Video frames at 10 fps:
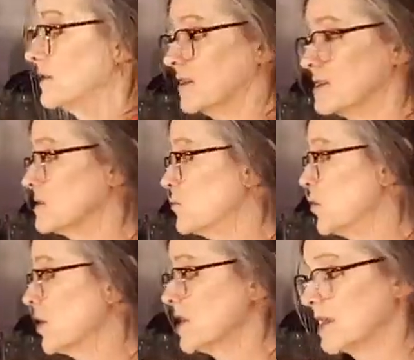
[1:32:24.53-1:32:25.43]
this,
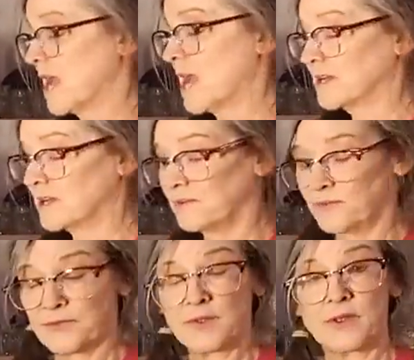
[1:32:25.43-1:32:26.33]
we're going to kind of
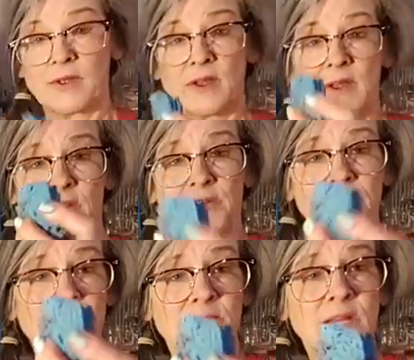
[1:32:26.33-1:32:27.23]

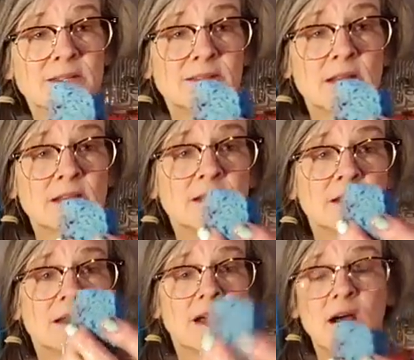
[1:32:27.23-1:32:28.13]
do the mixing
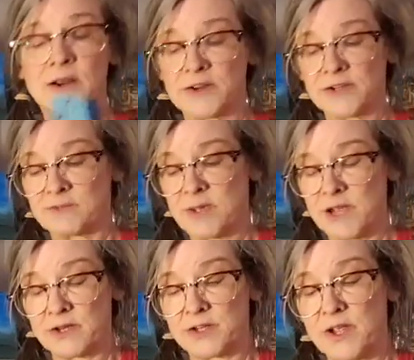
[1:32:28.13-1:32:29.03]
on our
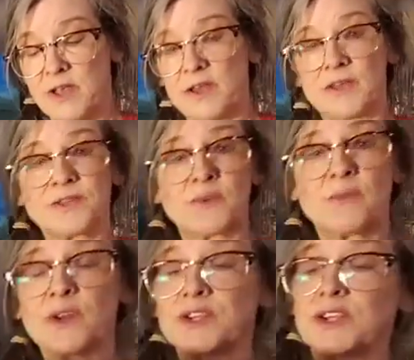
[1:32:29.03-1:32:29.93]
sponge. So I
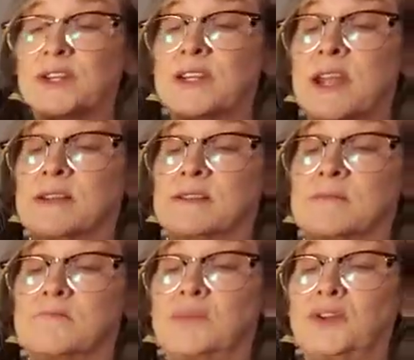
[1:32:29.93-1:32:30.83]
want you to take
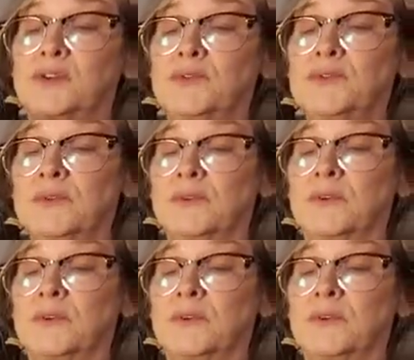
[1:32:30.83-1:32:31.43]
some blue